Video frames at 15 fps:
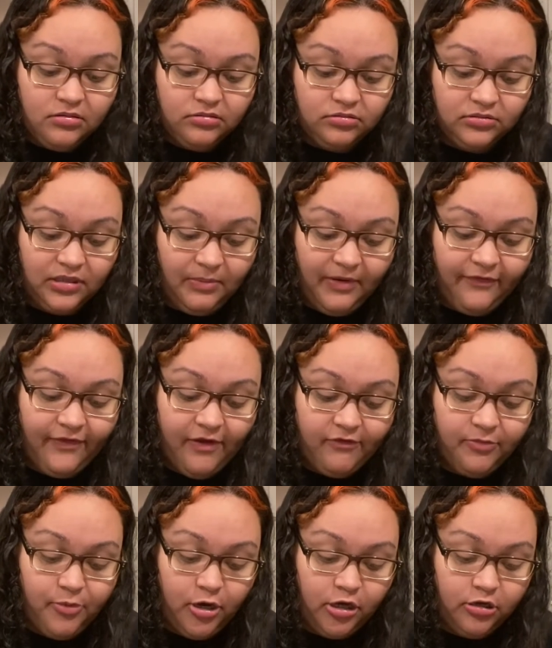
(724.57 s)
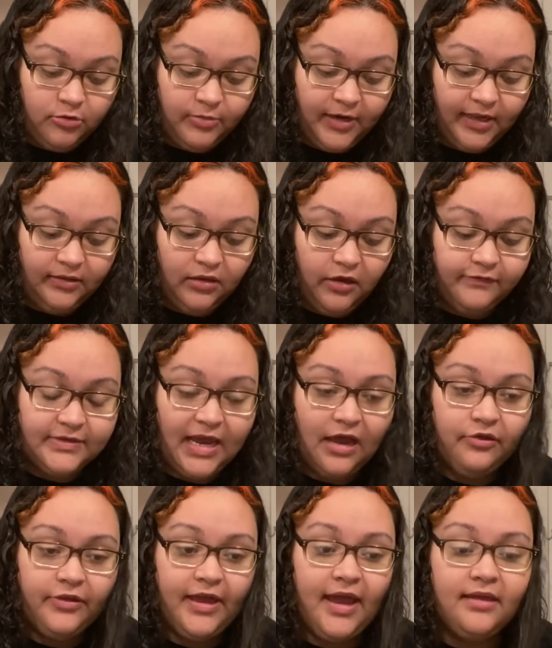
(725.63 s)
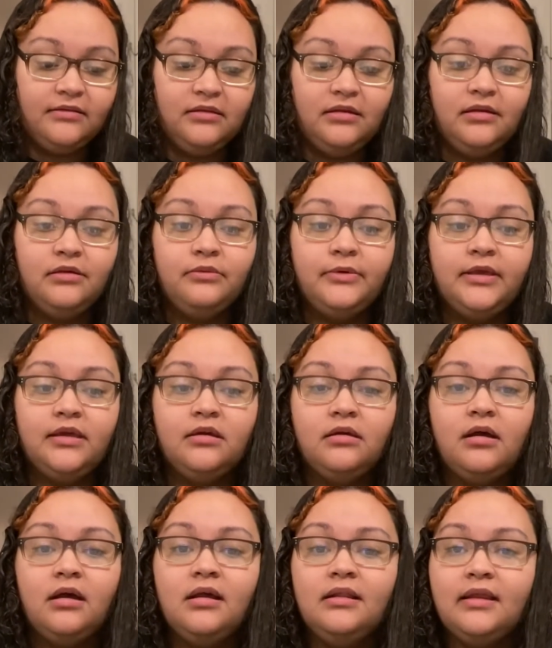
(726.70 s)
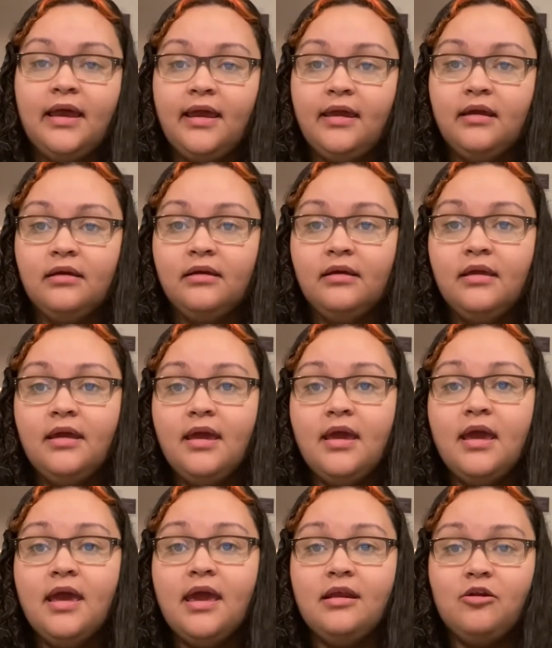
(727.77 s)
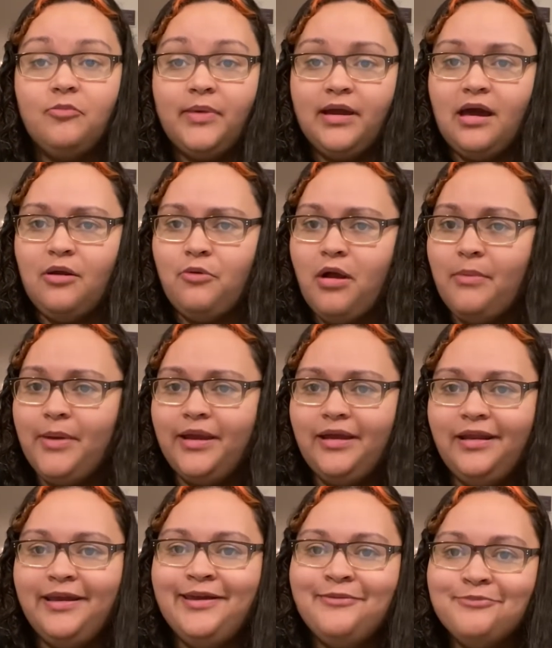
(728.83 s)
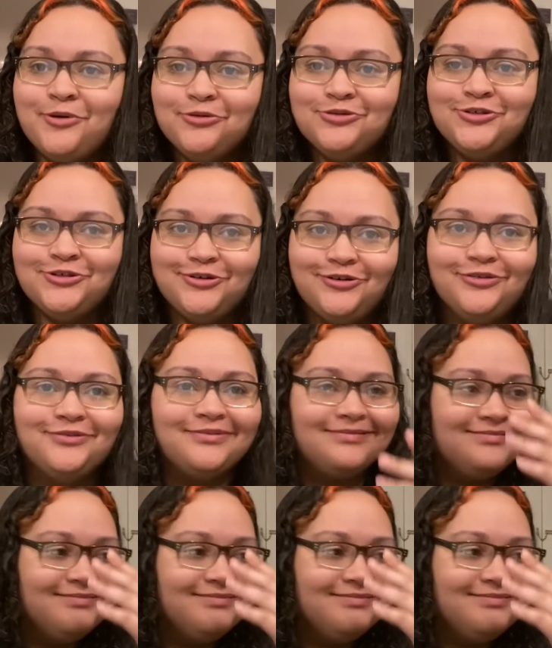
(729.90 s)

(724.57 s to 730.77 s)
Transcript: Not my favorite part, but I loved how they ended it with Clay. And oh my God, why am I getting emotional?